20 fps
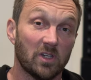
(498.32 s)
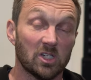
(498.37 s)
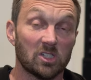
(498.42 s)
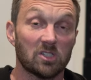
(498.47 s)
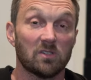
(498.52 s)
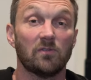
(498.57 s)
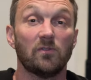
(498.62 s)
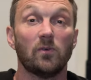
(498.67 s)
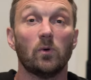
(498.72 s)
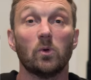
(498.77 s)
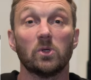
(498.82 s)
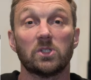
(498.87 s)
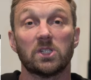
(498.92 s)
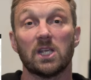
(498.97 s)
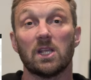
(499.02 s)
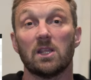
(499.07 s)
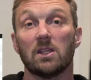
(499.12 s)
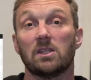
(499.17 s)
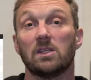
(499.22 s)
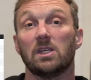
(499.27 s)
finished
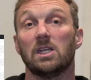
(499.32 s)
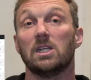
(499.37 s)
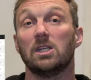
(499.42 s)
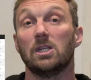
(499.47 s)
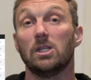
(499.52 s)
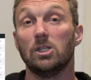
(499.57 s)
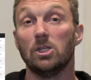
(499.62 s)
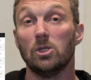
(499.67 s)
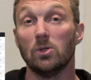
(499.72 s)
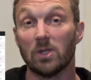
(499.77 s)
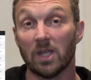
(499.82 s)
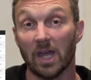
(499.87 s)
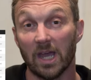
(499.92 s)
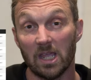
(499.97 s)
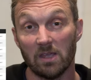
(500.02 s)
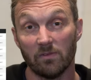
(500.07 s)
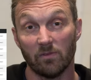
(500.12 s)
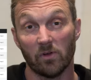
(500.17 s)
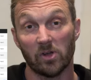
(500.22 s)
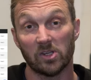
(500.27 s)
14th in the
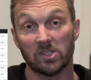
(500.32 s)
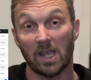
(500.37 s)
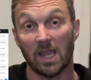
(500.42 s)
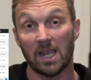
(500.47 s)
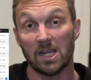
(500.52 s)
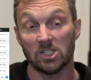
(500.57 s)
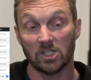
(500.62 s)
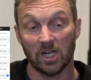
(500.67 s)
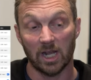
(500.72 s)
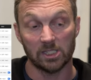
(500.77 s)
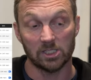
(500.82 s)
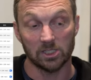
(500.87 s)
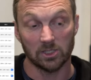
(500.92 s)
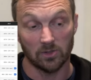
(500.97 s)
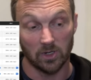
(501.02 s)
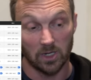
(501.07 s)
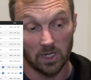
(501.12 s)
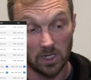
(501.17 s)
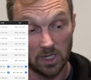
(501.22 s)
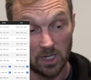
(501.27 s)
UK for his age
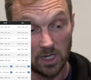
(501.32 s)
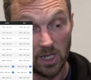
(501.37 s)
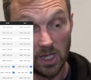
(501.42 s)
category,